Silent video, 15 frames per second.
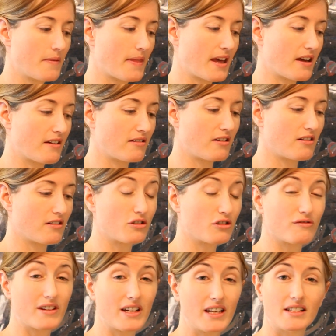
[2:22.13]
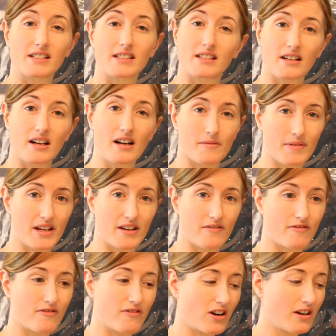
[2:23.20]
There are greens that come in,
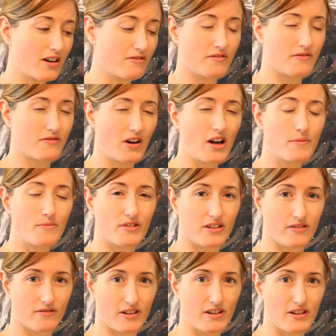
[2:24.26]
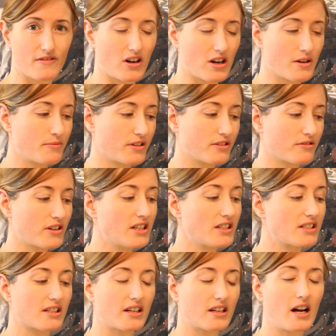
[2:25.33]
very vibrant
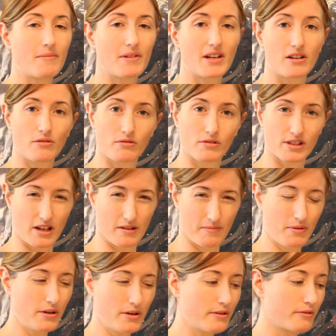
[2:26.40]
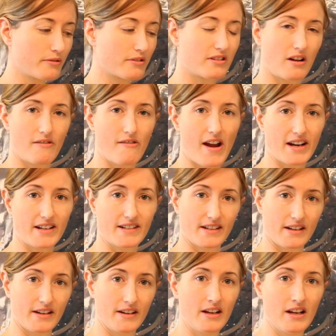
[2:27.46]
greens that come in and also pull the
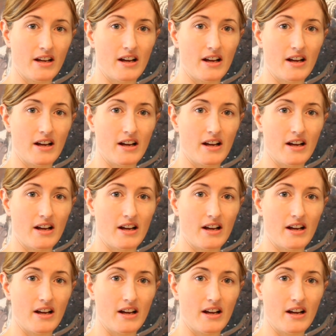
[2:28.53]
direction